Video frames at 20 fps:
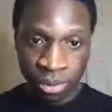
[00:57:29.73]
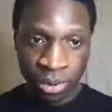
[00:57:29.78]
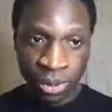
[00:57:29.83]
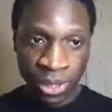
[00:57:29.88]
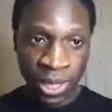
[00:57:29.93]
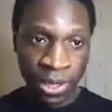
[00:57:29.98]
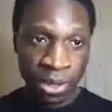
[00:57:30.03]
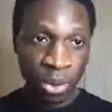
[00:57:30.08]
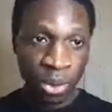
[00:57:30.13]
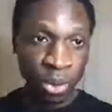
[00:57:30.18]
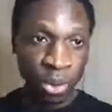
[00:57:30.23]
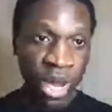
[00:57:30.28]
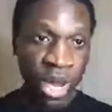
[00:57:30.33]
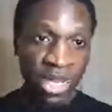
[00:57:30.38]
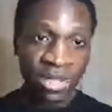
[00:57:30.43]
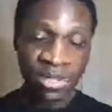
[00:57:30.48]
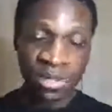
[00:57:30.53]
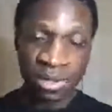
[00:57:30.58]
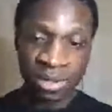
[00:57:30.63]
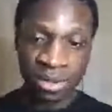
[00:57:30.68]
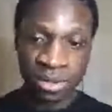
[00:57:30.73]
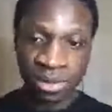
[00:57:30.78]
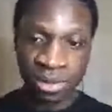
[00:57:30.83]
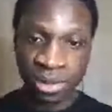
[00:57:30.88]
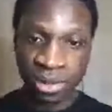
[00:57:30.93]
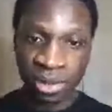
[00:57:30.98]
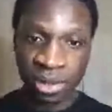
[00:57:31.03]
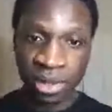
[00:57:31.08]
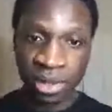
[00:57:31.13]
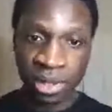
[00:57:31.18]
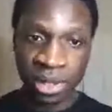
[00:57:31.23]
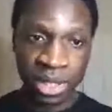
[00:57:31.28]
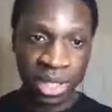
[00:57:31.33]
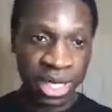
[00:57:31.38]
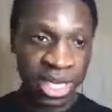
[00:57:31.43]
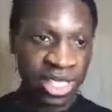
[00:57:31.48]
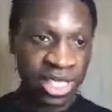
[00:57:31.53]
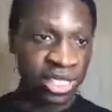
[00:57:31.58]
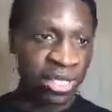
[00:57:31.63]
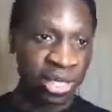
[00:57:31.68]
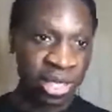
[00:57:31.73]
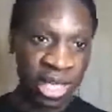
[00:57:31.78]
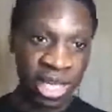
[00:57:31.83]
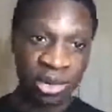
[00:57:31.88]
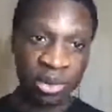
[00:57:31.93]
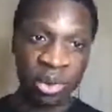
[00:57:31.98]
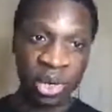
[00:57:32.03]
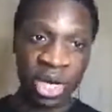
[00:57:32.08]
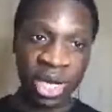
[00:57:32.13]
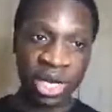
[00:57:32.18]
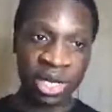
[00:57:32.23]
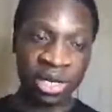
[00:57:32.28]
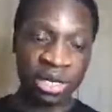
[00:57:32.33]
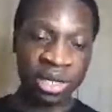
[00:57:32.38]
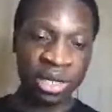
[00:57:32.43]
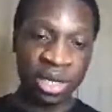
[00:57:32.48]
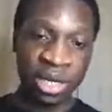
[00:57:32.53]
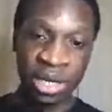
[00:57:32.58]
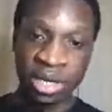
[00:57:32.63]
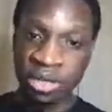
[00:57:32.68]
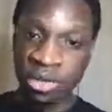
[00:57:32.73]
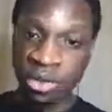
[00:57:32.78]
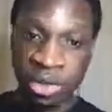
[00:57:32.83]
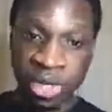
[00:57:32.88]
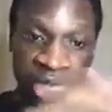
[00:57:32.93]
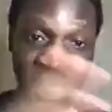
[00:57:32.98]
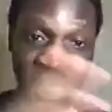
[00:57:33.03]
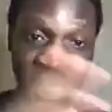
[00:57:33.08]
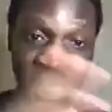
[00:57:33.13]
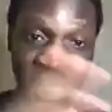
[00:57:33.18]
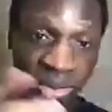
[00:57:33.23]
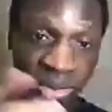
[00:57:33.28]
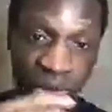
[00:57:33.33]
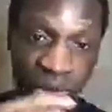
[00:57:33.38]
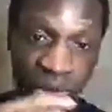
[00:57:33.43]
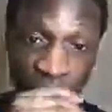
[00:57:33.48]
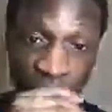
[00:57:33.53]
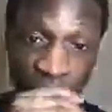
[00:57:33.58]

once is the day when you lose you